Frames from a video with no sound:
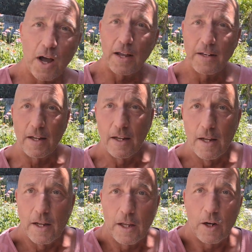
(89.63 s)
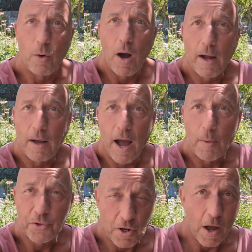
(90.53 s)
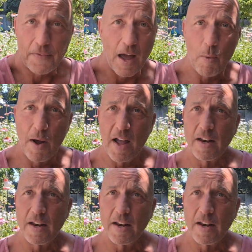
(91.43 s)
I did, I was taught that way.